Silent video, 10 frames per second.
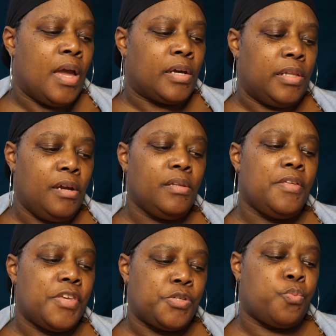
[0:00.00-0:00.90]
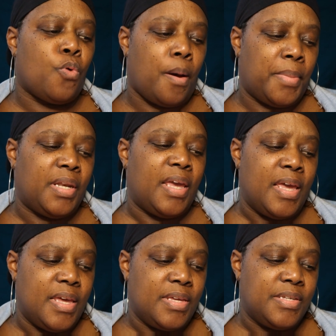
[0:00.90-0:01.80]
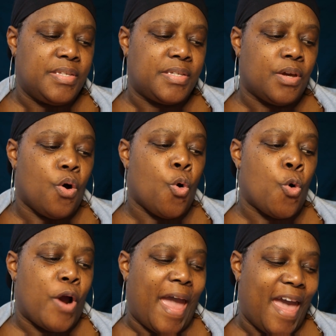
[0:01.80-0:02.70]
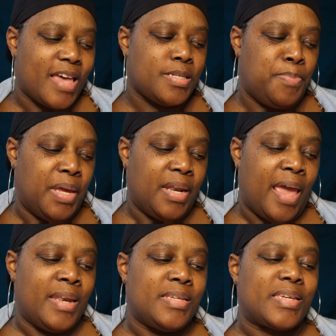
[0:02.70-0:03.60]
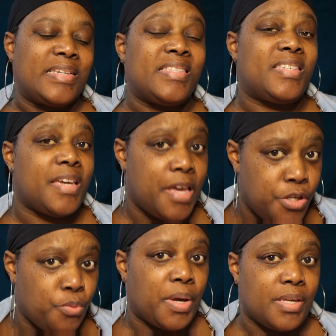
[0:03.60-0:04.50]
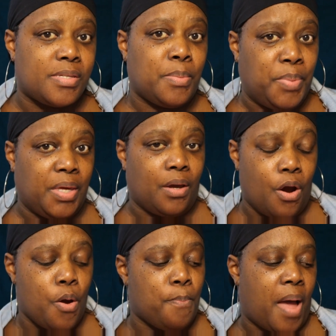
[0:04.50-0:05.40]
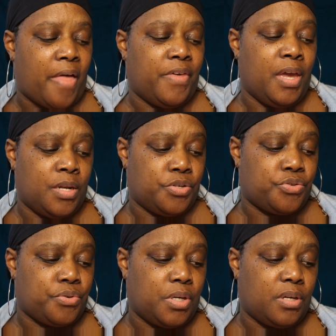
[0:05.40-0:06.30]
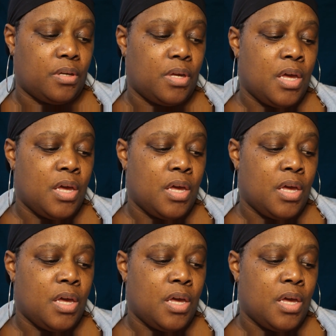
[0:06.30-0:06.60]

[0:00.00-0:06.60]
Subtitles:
clearly this woman is, or has been, and is continuing to be hurt by the industry.